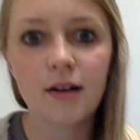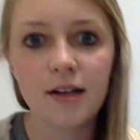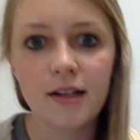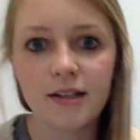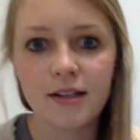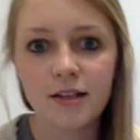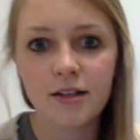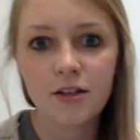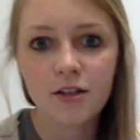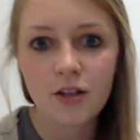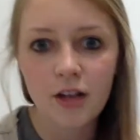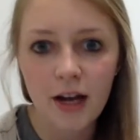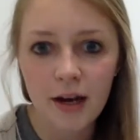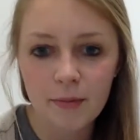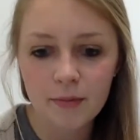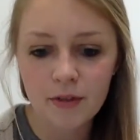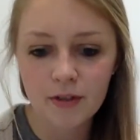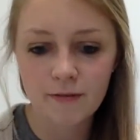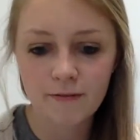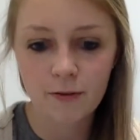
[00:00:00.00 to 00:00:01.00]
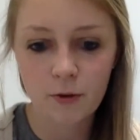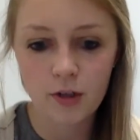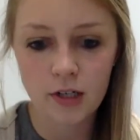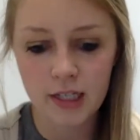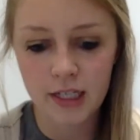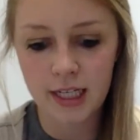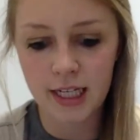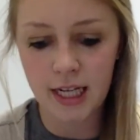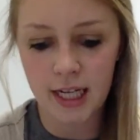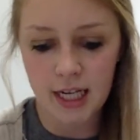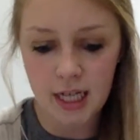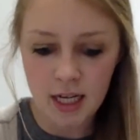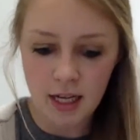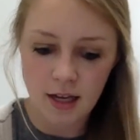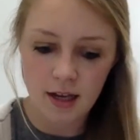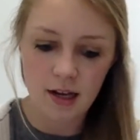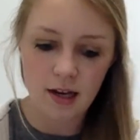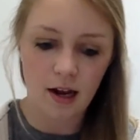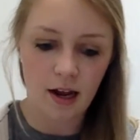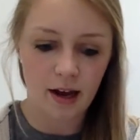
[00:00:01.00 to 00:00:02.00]
All right, chapter 14
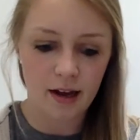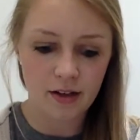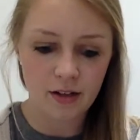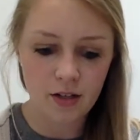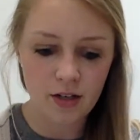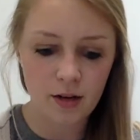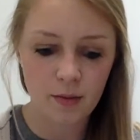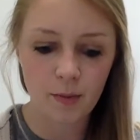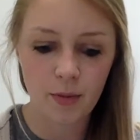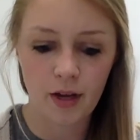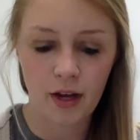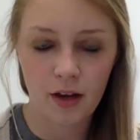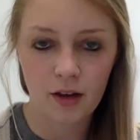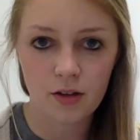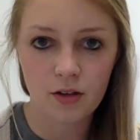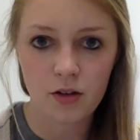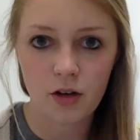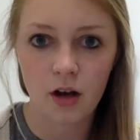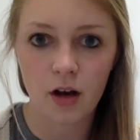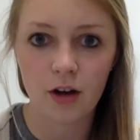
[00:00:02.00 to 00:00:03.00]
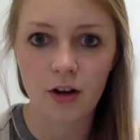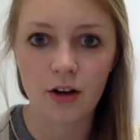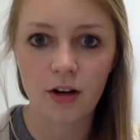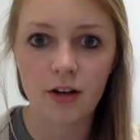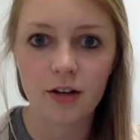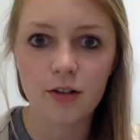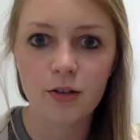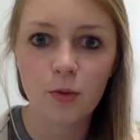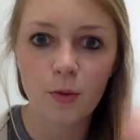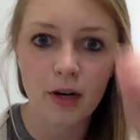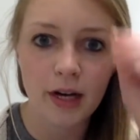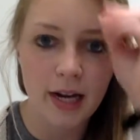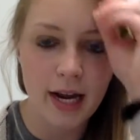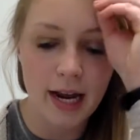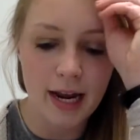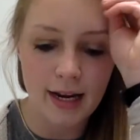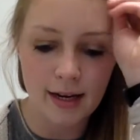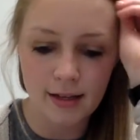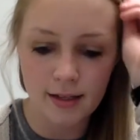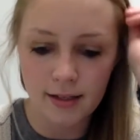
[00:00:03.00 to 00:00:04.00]
in Hatchet, page
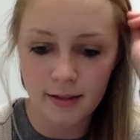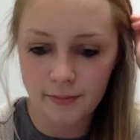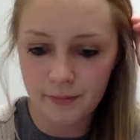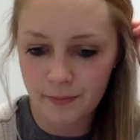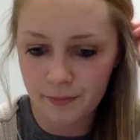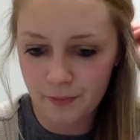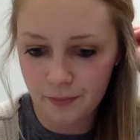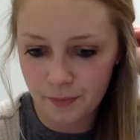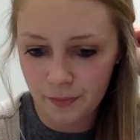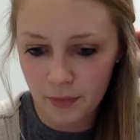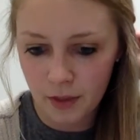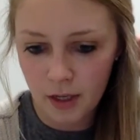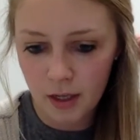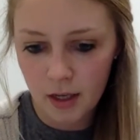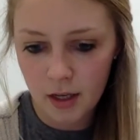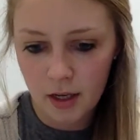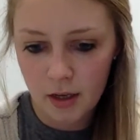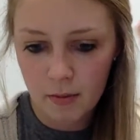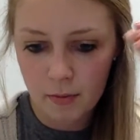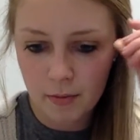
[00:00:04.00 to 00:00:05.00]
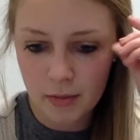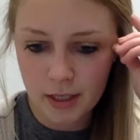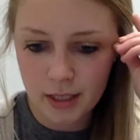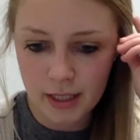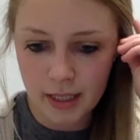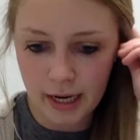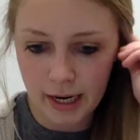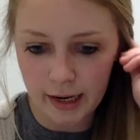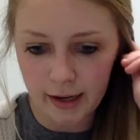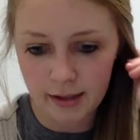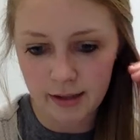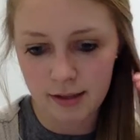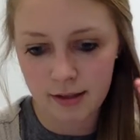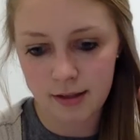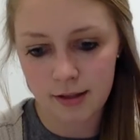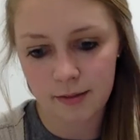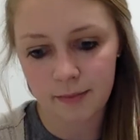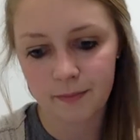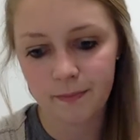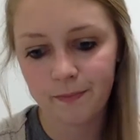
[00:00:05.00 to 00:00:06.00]
128.
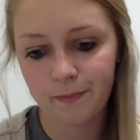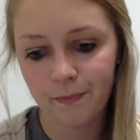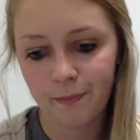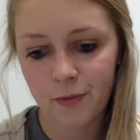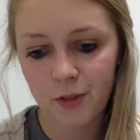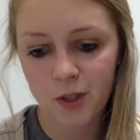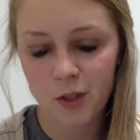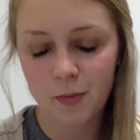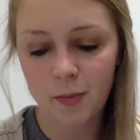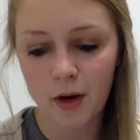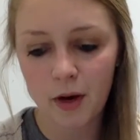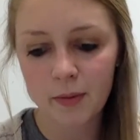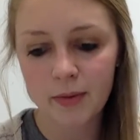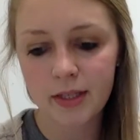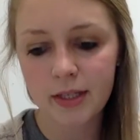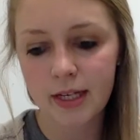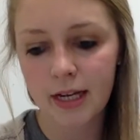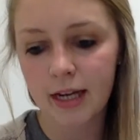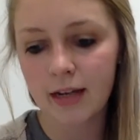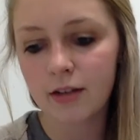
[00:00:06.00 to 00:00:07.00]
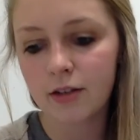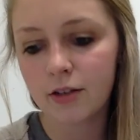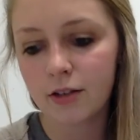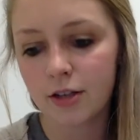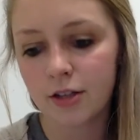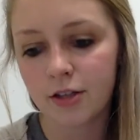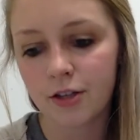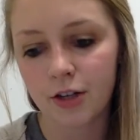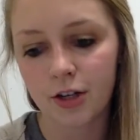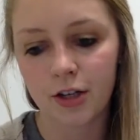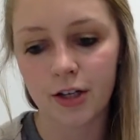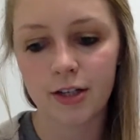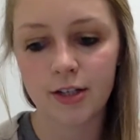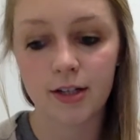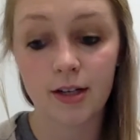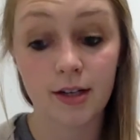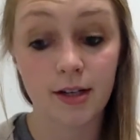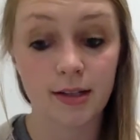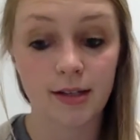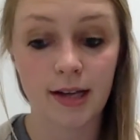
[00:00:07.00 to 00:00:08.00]
Mistakes. Small mistakes could turn
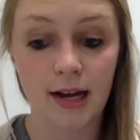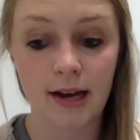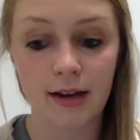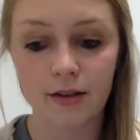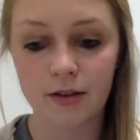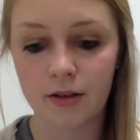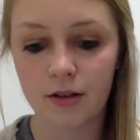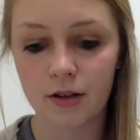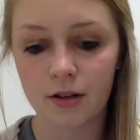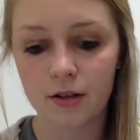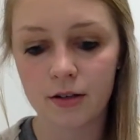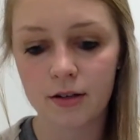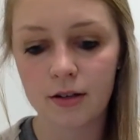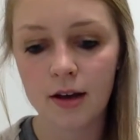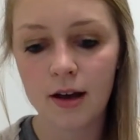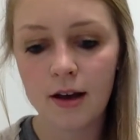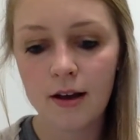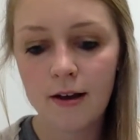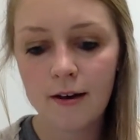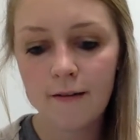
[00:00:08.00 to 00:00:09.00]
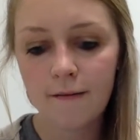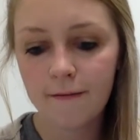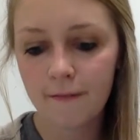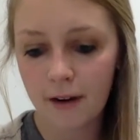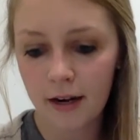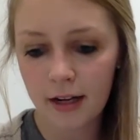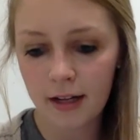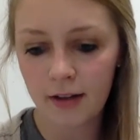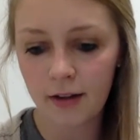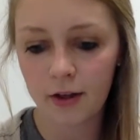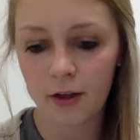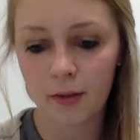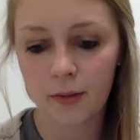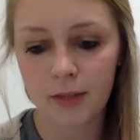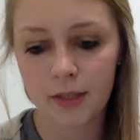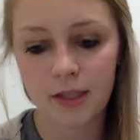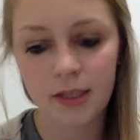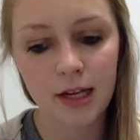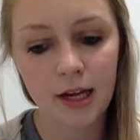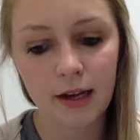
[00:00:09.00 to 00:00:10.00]
into disasters. Funny little
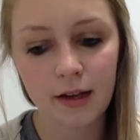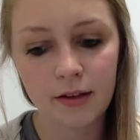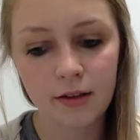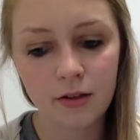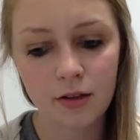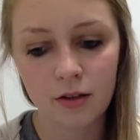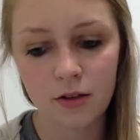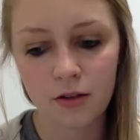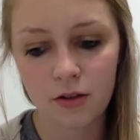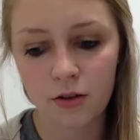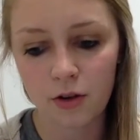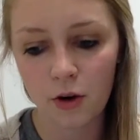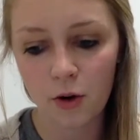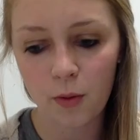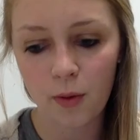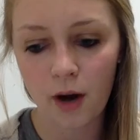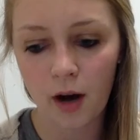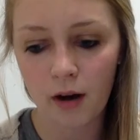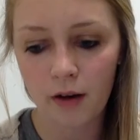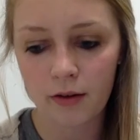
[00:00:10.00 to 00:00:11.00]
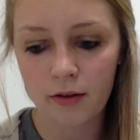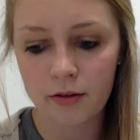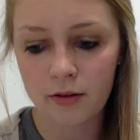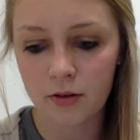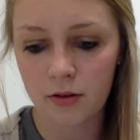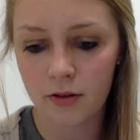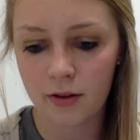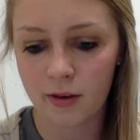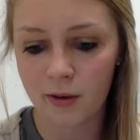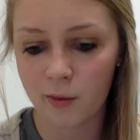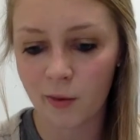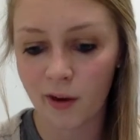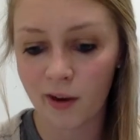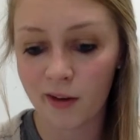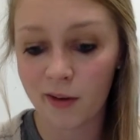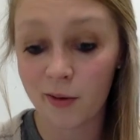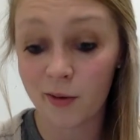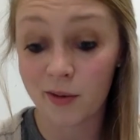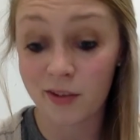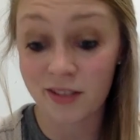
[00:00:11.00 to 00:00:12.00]
mistakes could snowball so that
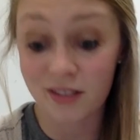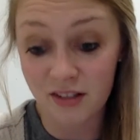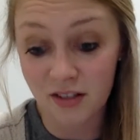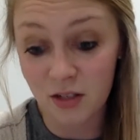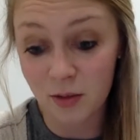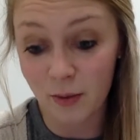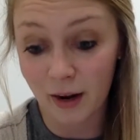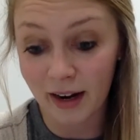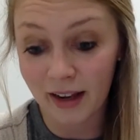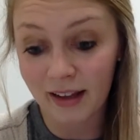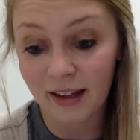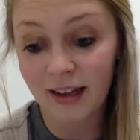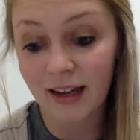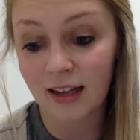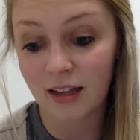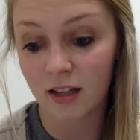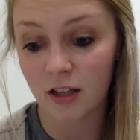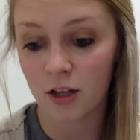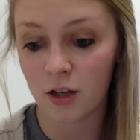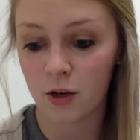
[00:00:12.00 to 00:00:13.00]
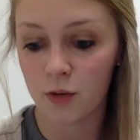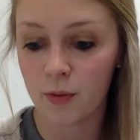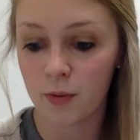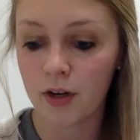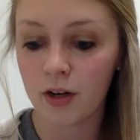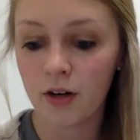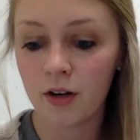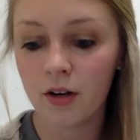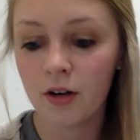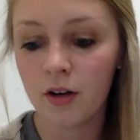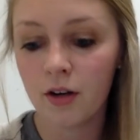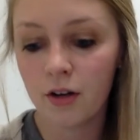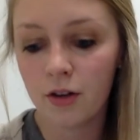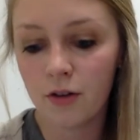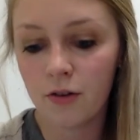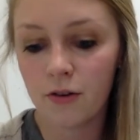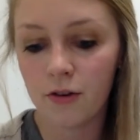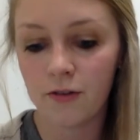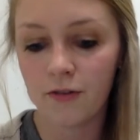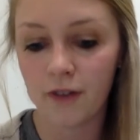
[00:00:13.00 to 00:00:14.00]
while you were still smiling at the humor,
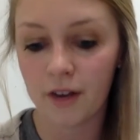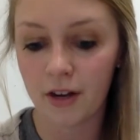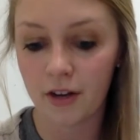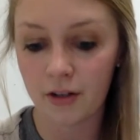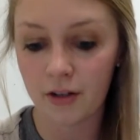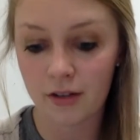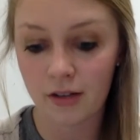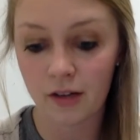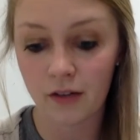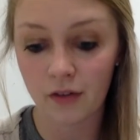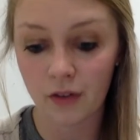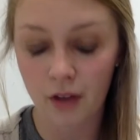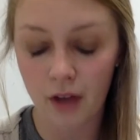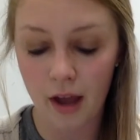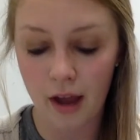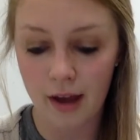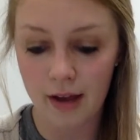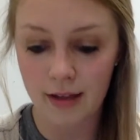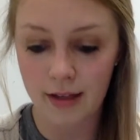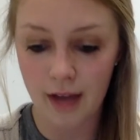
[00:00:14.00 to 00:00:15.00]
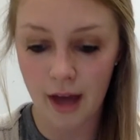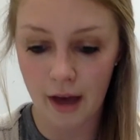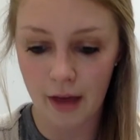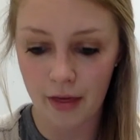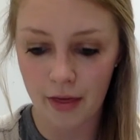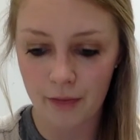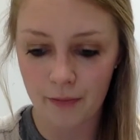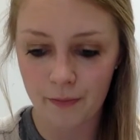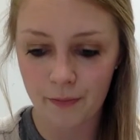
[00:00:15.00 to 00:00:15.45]
you could find yourself looking at death.